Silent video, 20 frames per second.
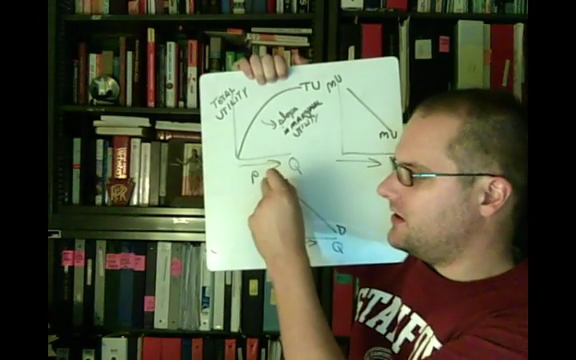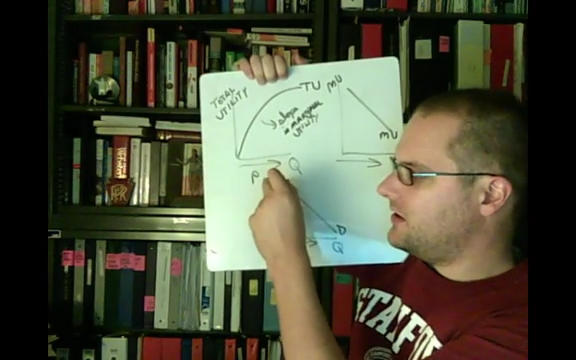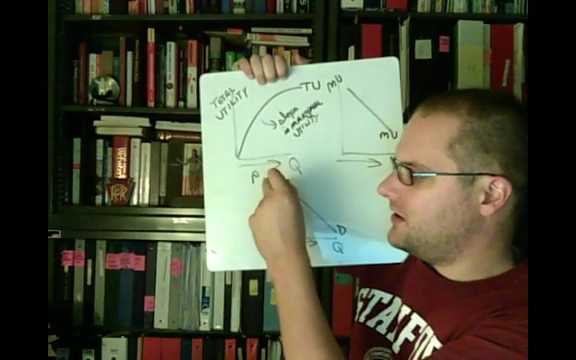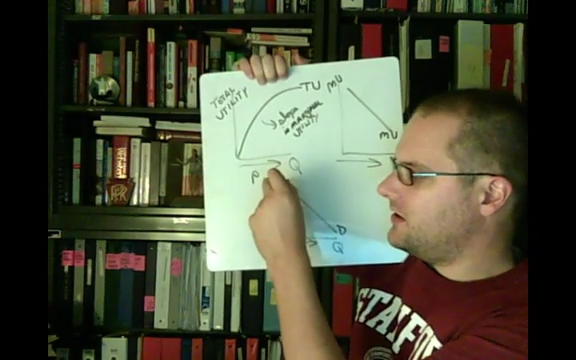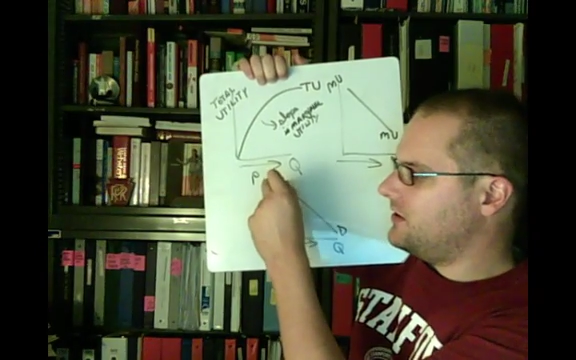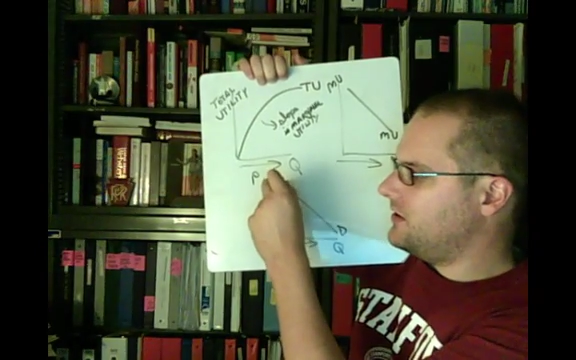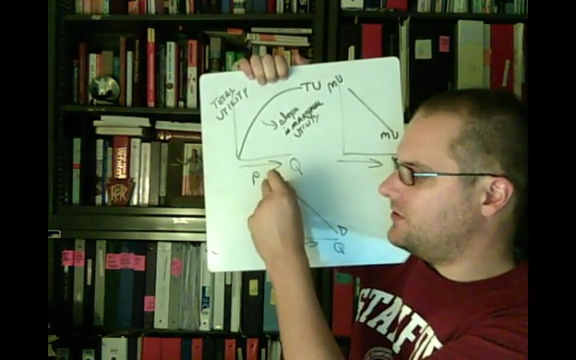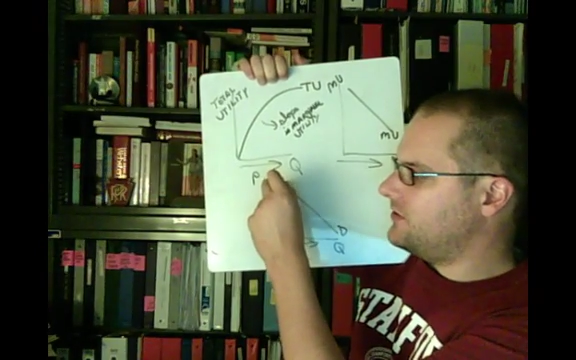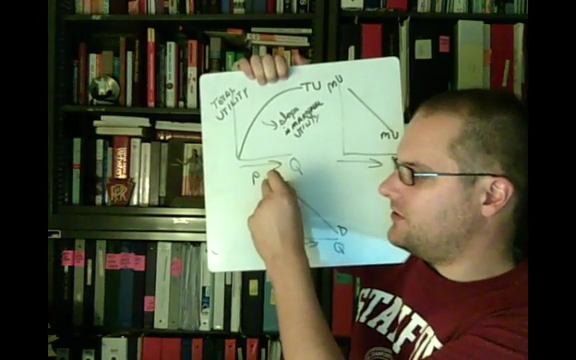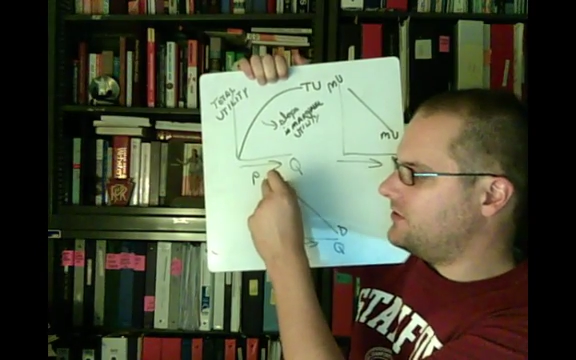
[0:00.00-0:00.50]

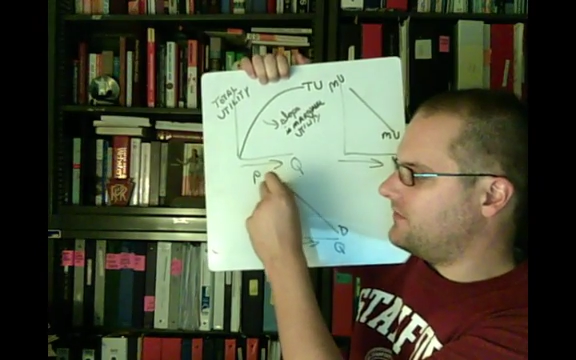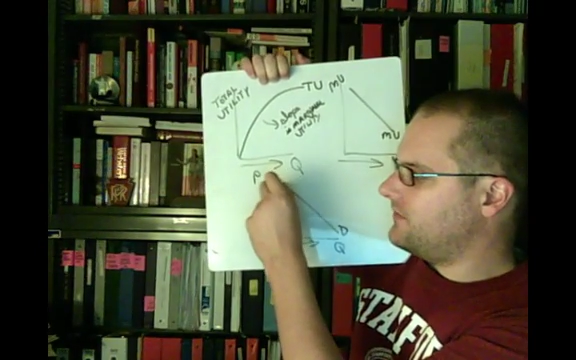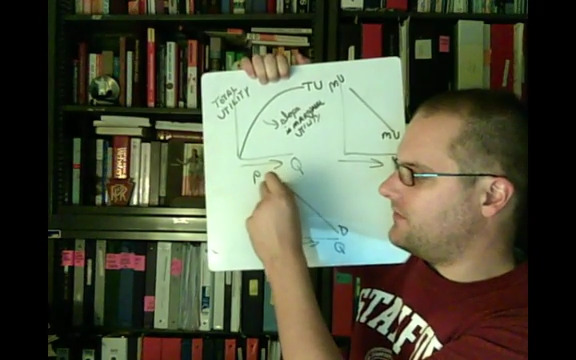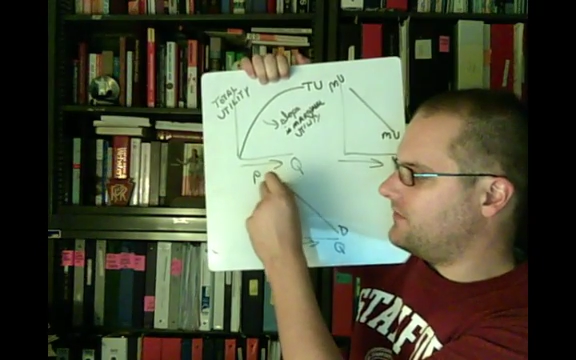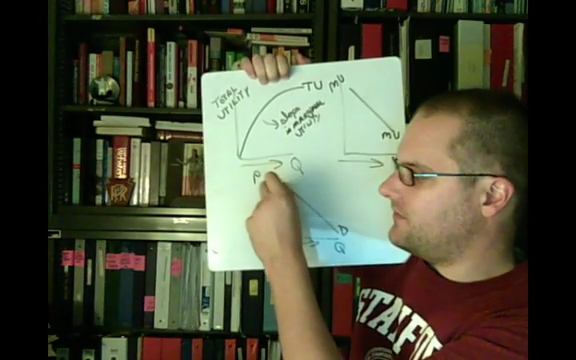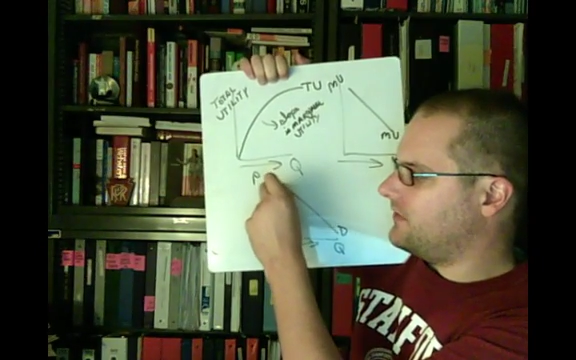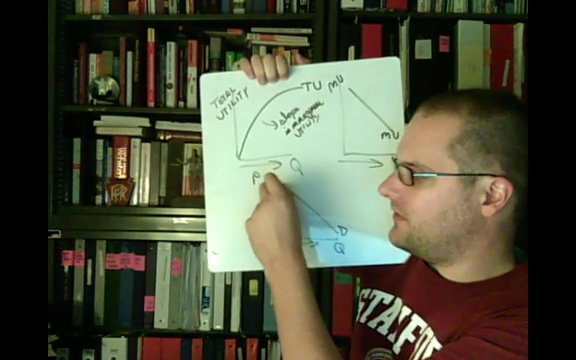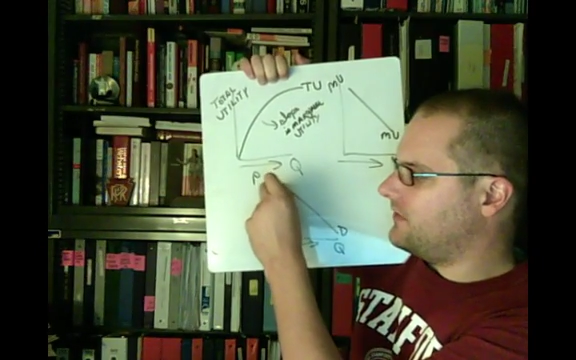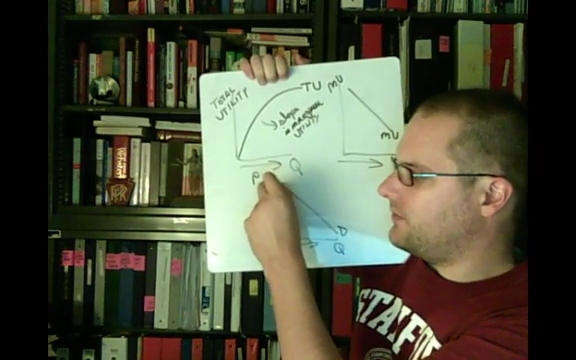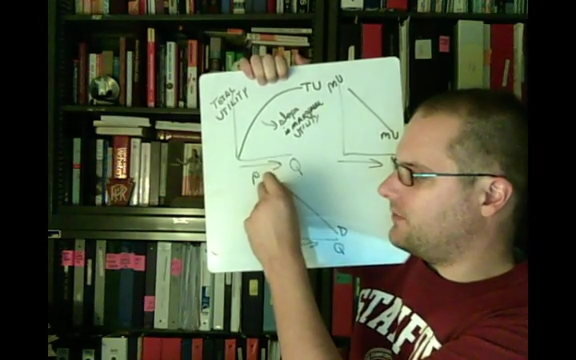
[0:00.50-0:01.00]
each of
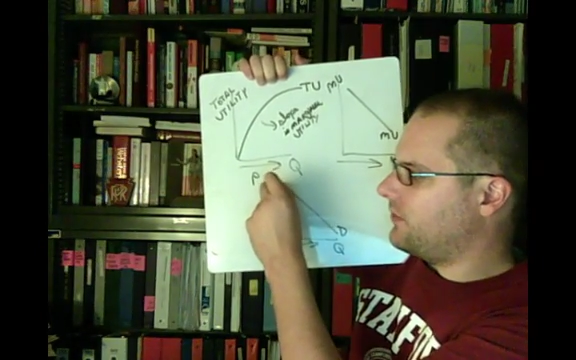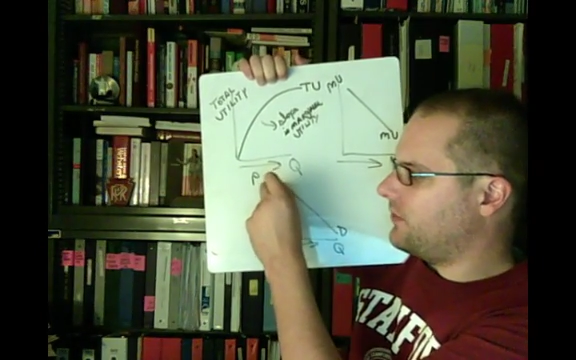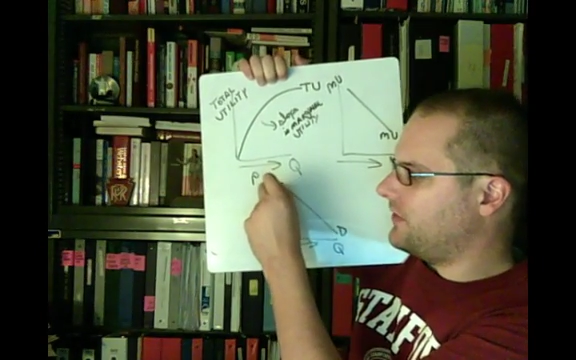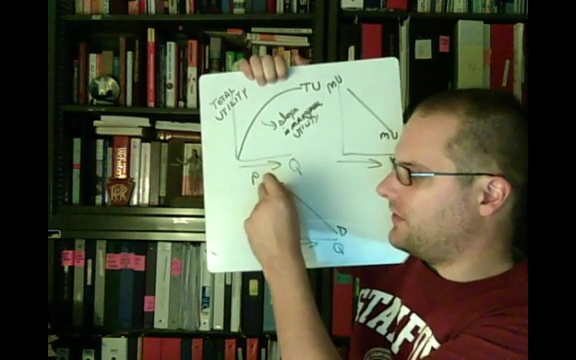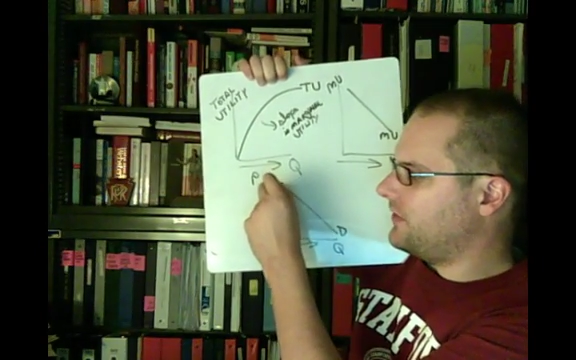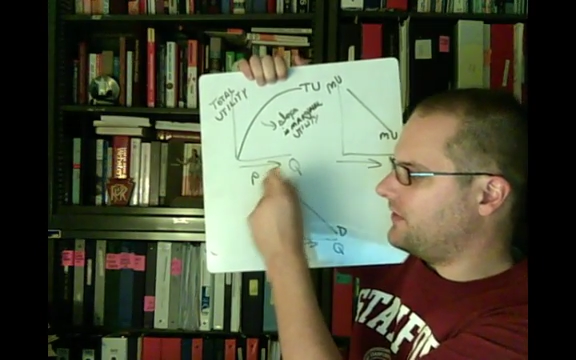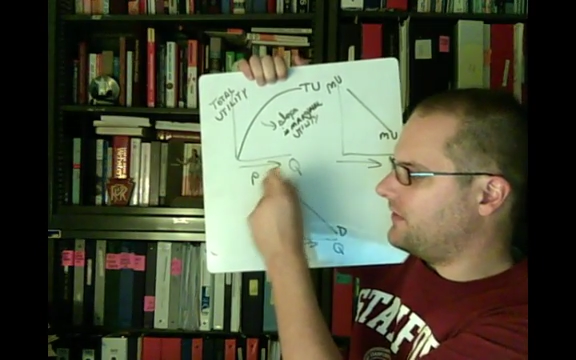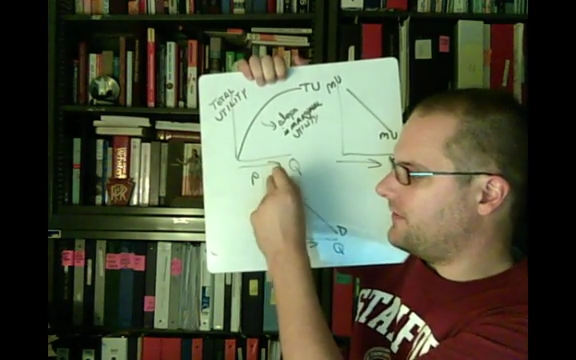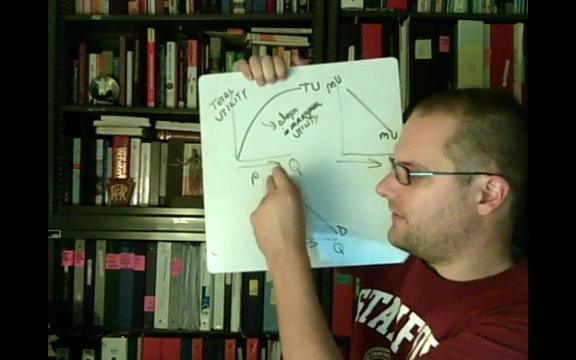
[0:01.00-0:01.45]
these points,